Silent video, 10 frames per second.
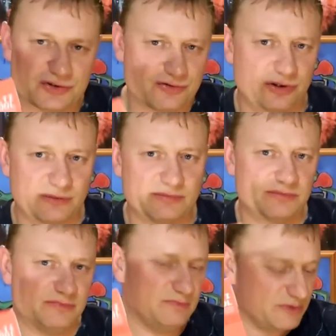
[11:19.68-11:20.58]

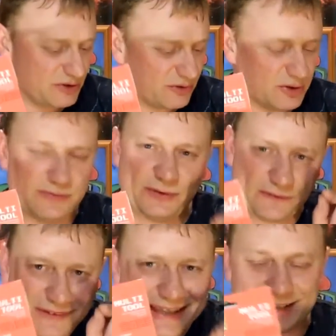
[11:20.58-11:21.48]
unscrewing screws with your
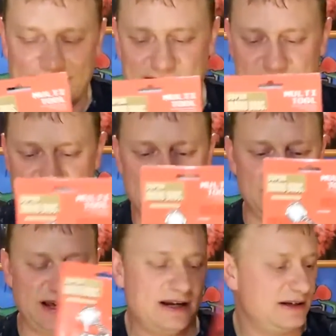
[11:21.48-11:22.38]
fingernails
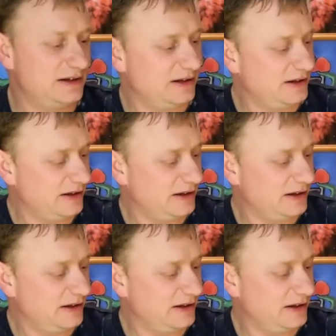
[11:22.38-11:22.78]
than that.